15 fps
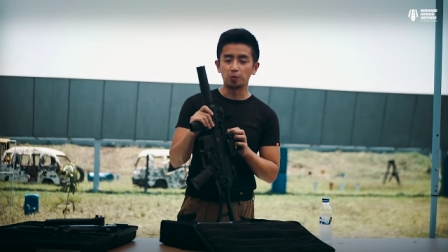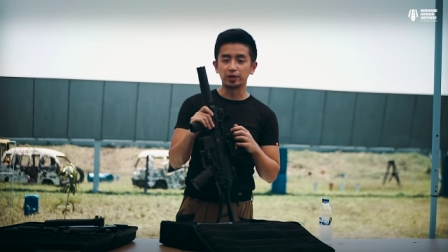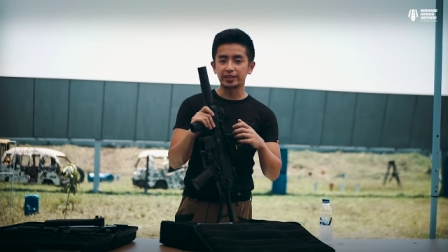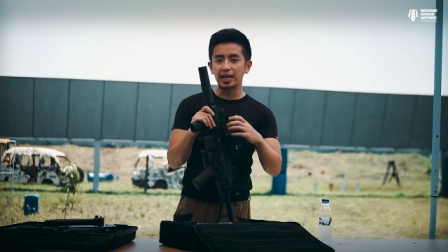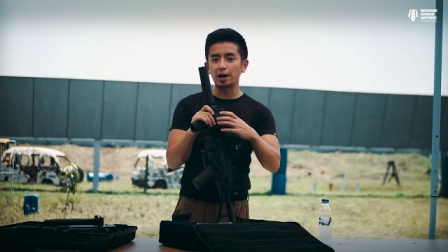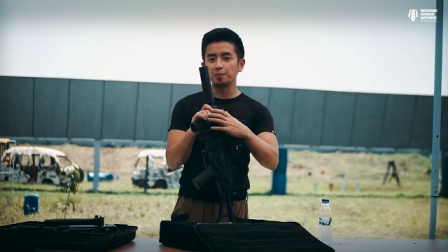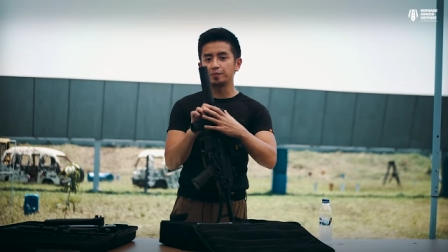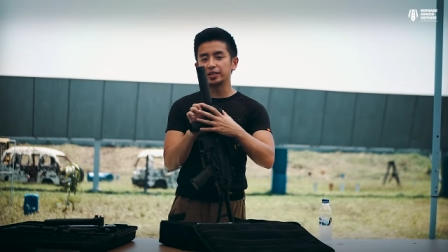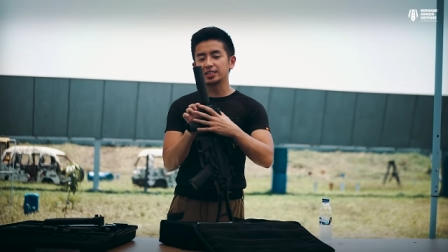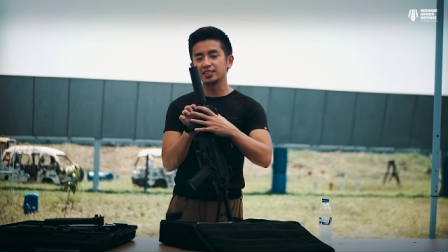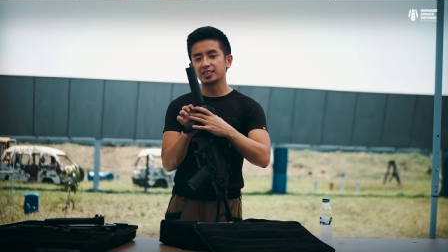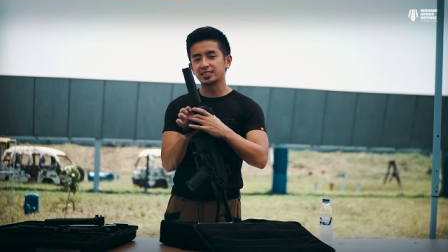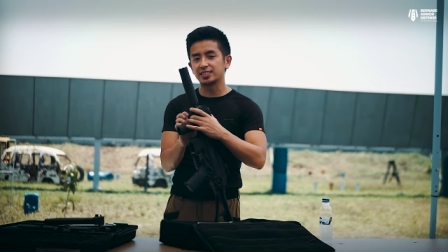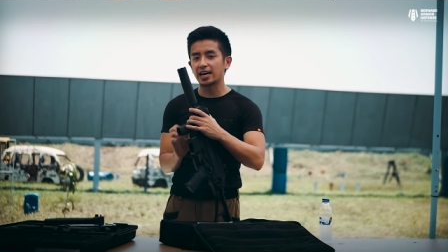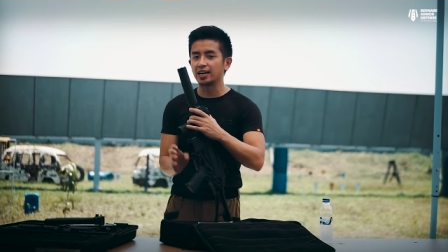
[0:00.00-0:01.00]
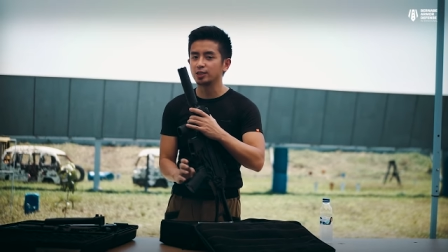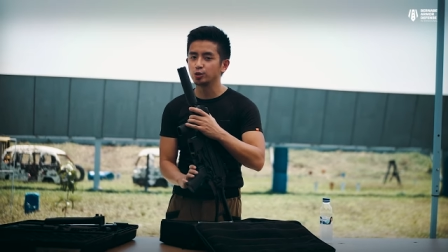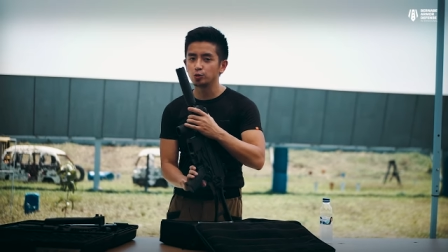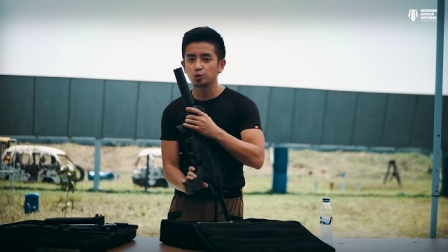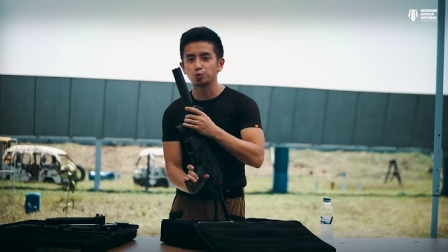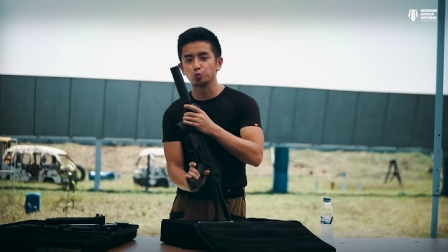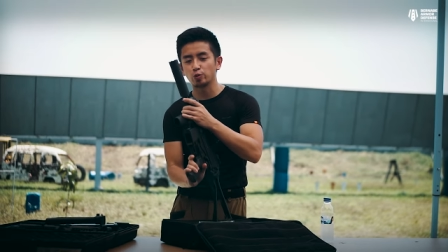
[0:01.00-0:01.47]
What that means is that
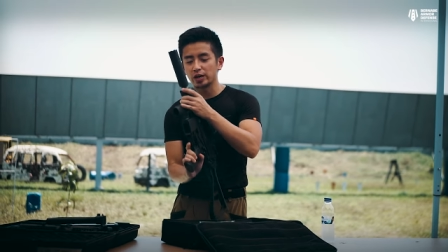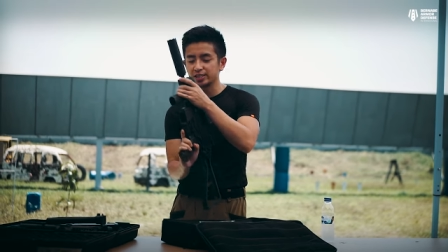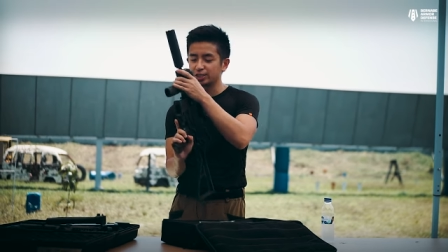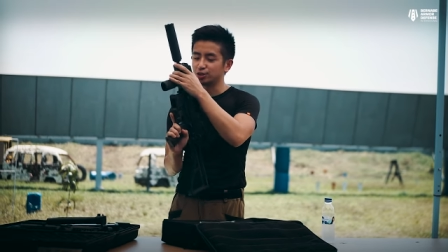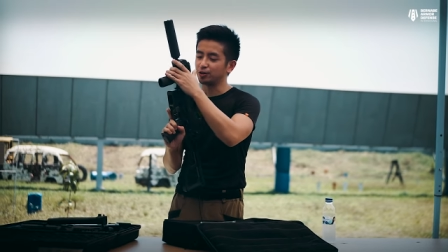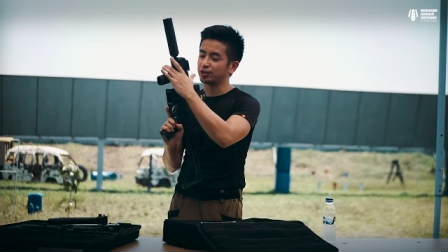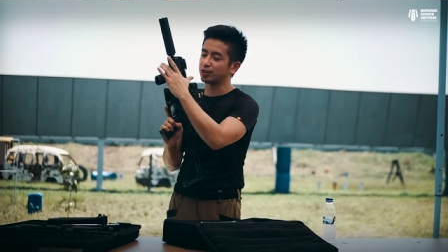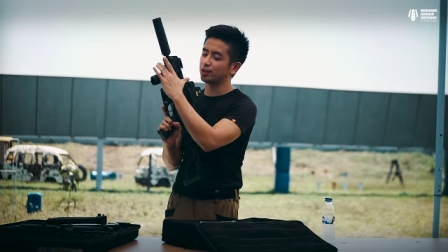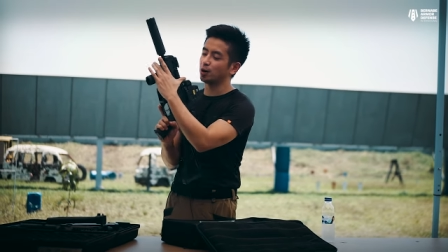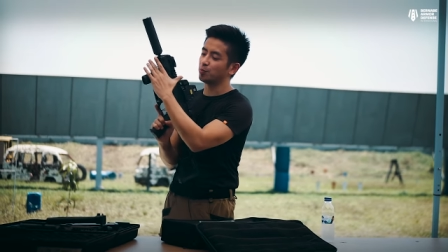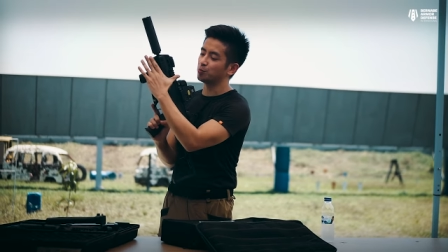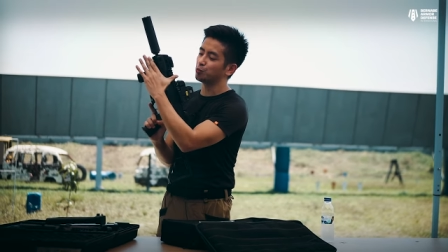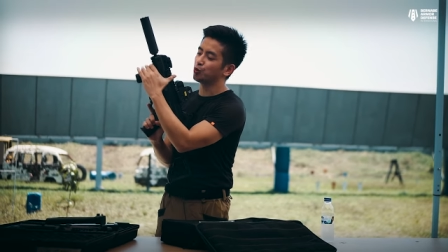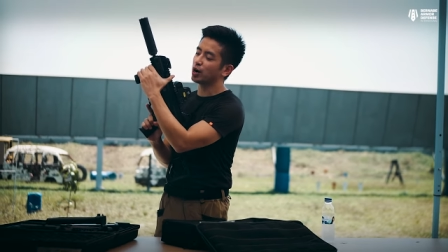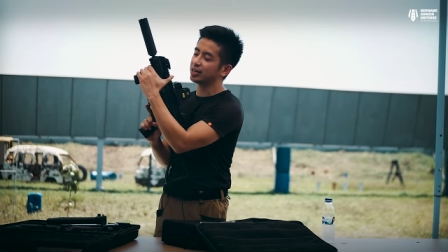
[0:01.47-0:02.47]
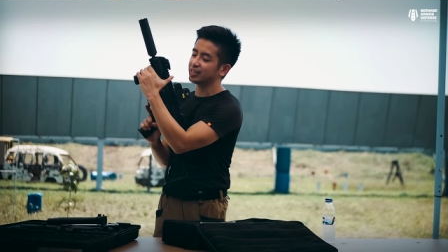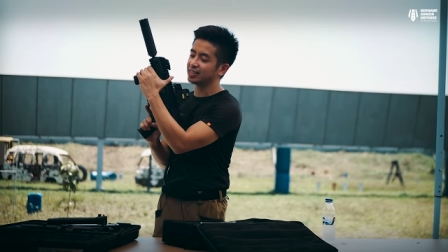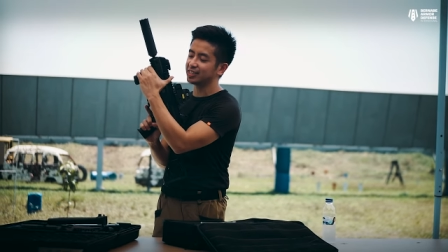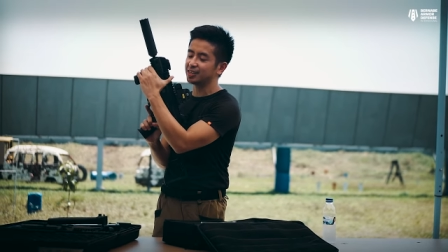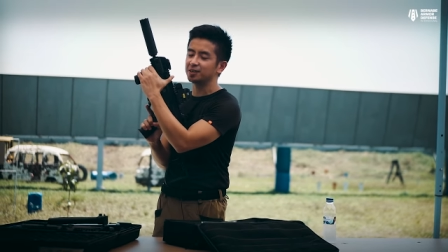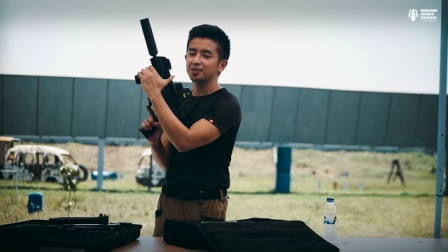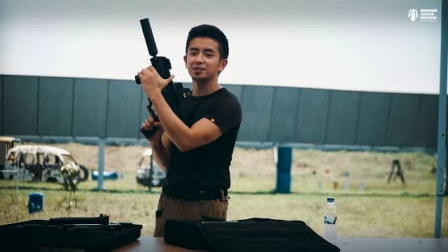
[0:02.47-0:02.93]
you could rest your thumb right
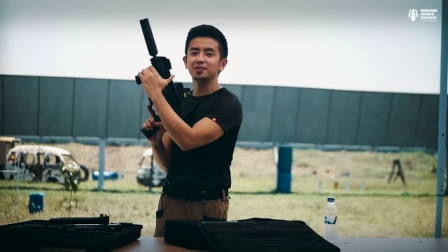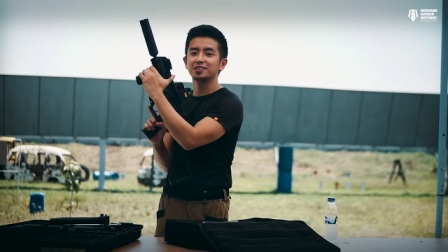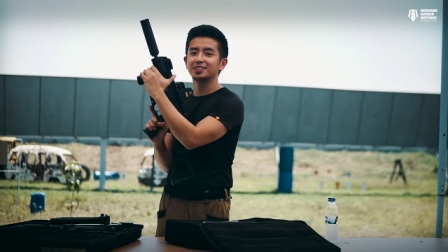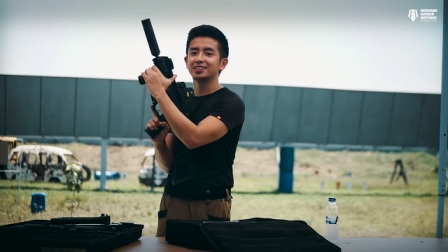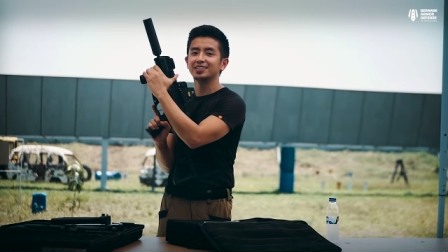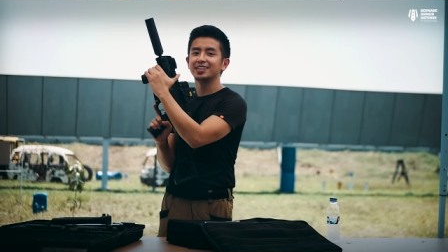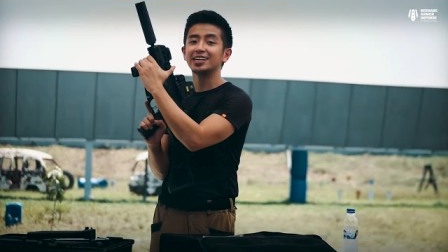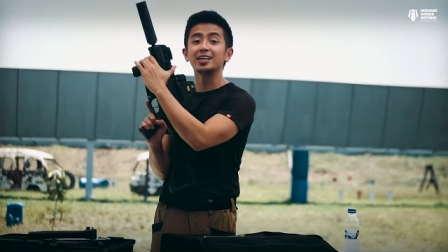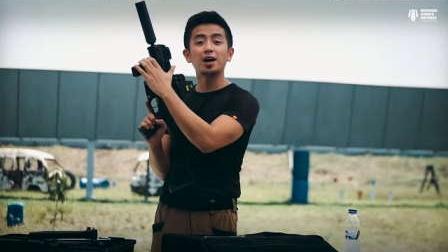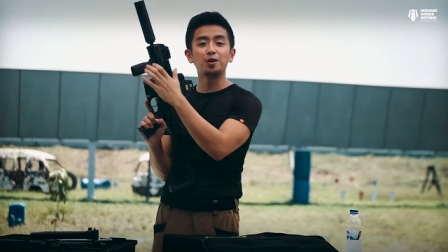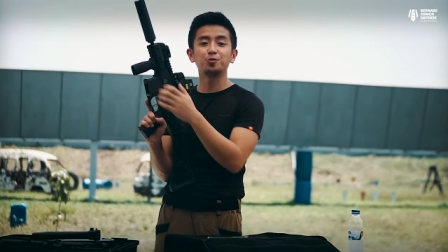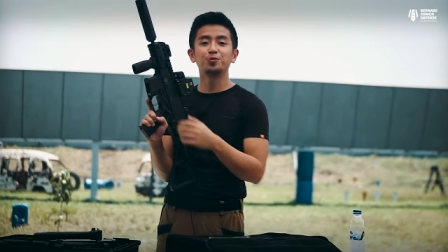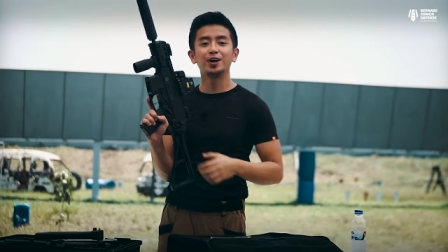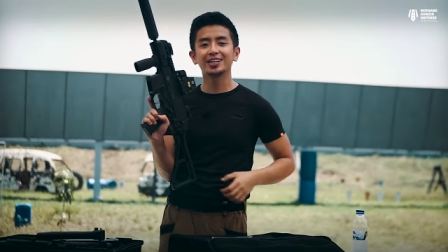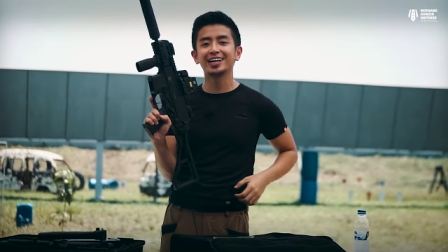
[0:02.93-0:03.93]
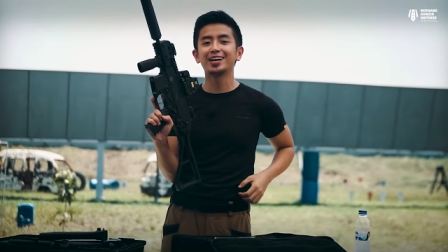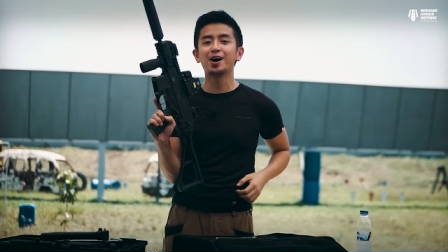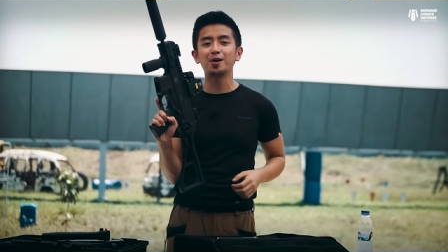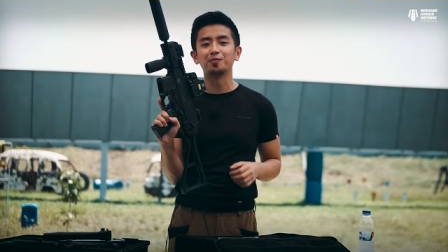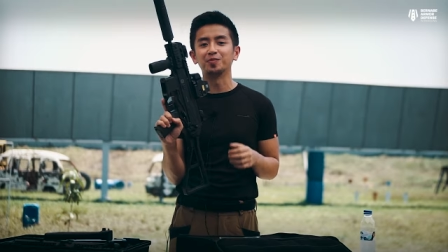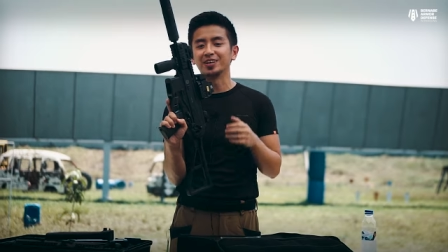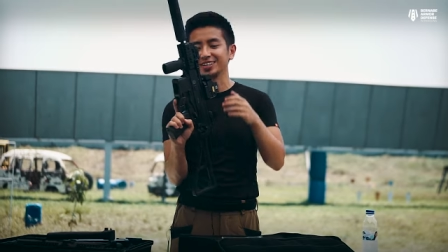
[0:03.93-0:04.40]
here and not fuck
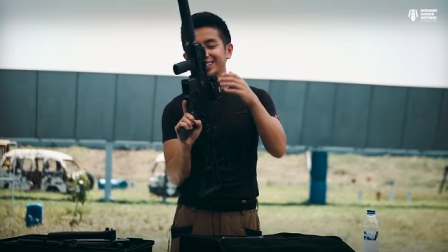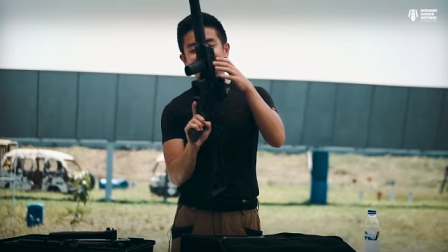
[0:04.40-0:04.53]
it up.